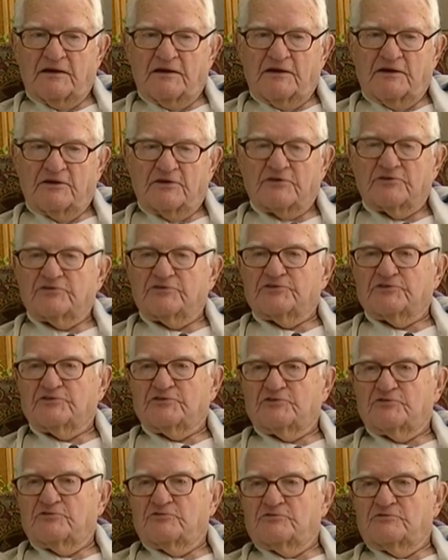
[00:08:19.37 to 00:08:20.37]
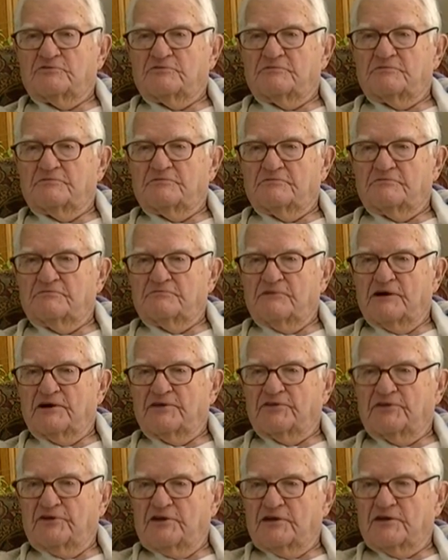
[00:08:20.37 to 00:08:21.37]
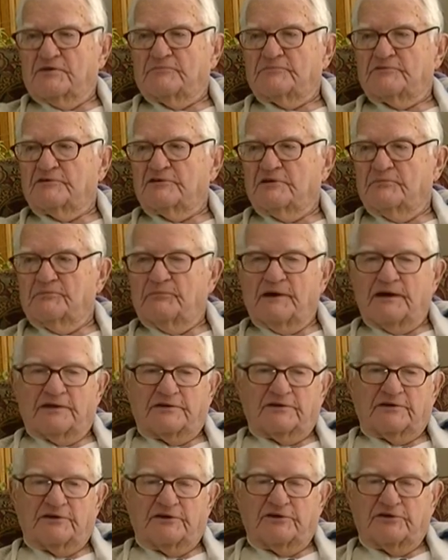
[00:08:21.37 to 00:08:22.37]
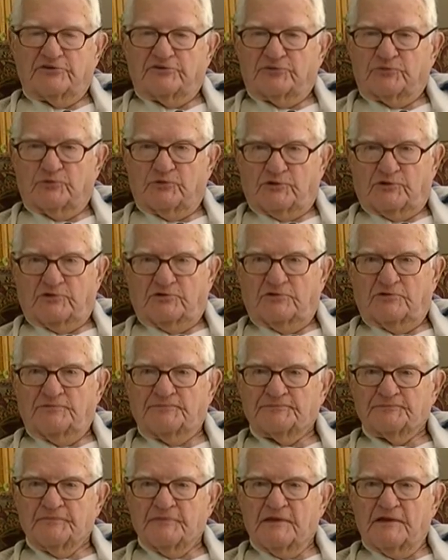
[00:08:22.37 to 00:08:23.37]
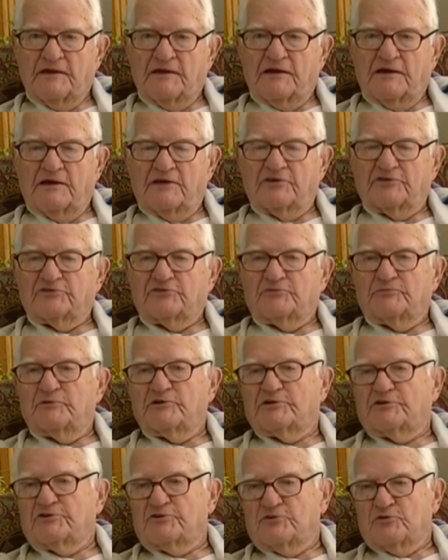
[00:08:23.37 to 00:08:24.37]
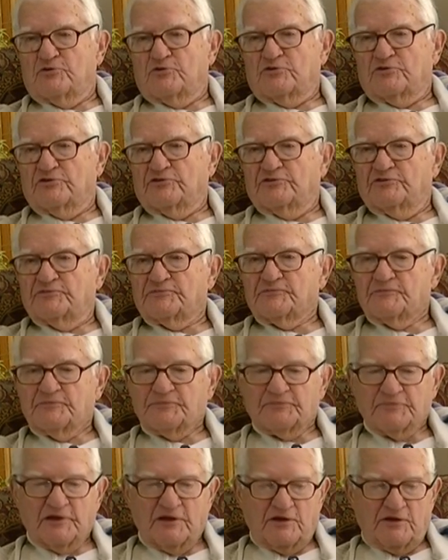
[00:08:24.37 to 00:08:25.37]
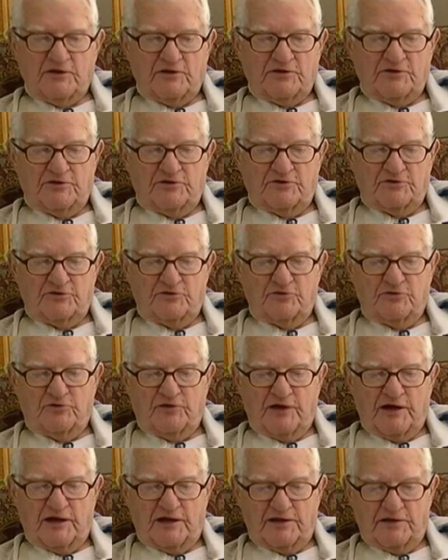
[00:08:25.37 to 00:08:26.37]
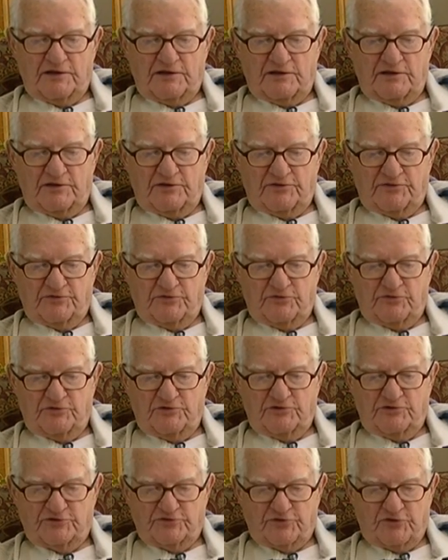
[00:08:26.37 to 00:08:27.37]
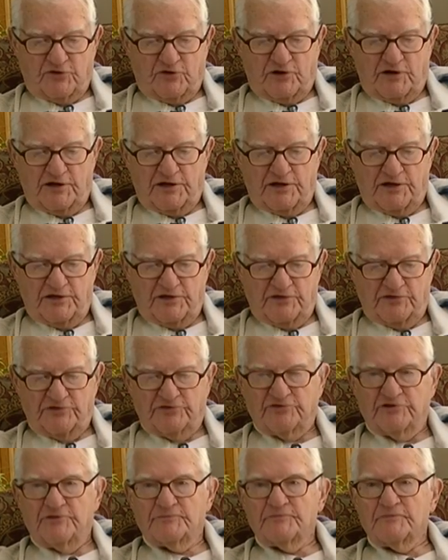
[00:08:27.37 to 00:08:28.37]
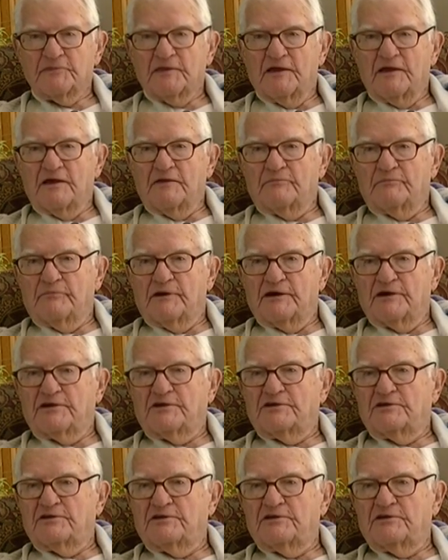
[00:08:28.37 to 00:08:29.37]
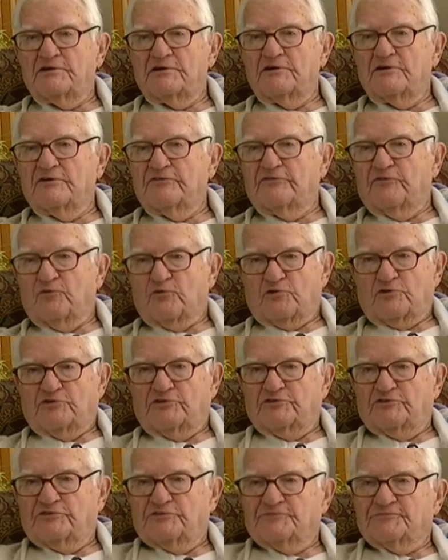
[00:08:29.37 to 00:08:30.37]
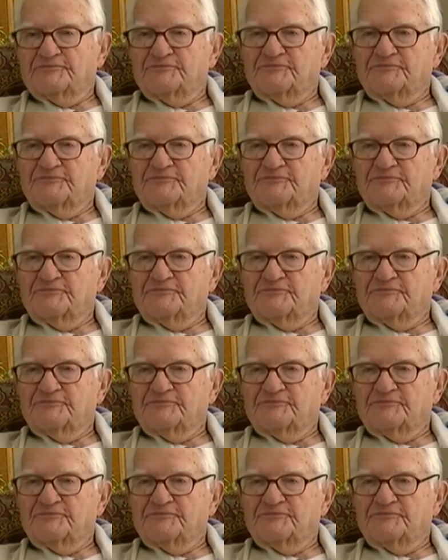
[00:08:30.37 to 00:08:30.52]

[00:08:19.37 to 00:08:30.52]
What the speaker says: is to make the enemy abandon his will and submit to yours. You do that through destroying his main force.